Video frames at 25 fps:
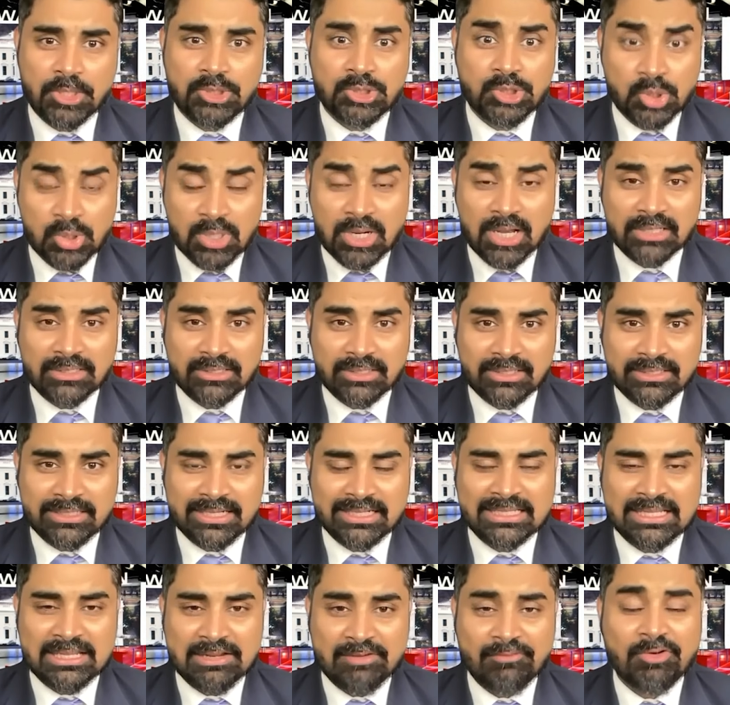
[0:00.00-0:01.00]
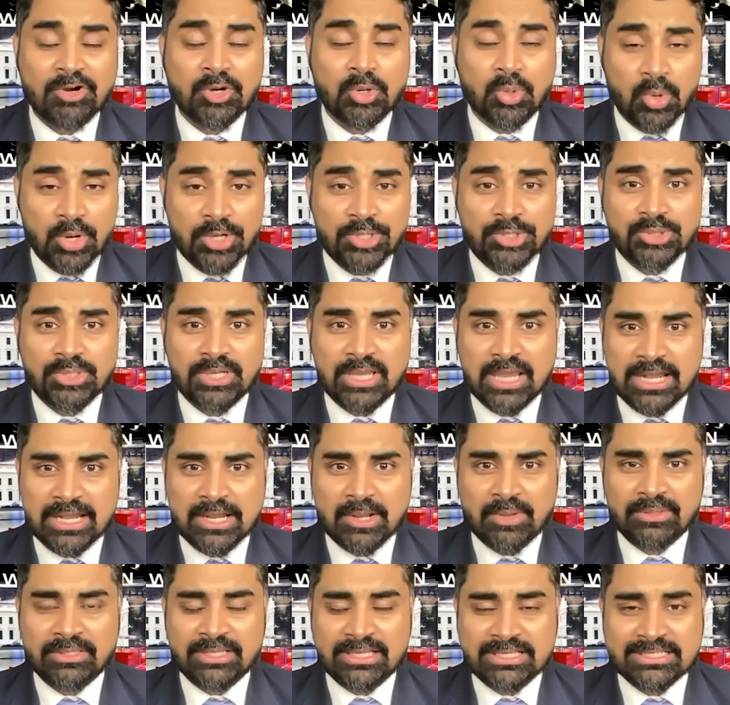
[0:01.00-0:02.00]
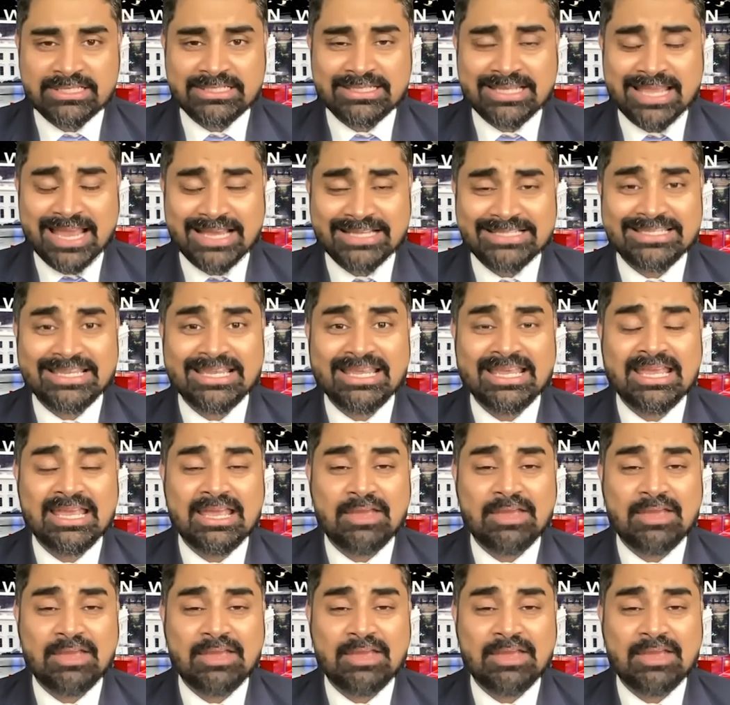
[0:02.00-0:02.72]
to Qatar that they were going to carry out these attacks,